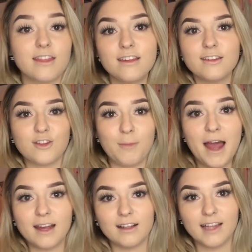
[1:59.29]
this is
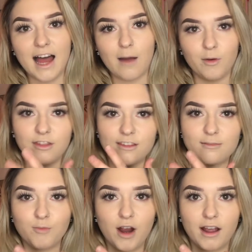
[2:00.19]
my collab with
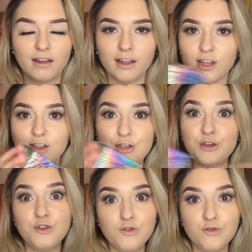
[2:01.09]
this brand, like this
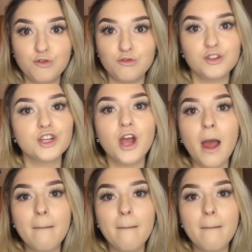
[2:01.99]
huge